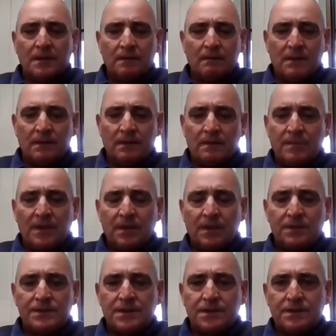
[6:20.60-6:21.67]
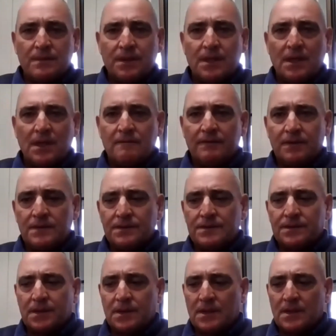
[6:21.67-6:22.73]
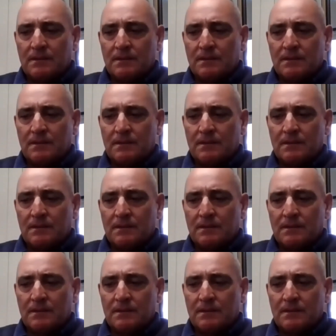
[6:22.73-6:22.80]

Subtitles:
I think one of the big issues we have is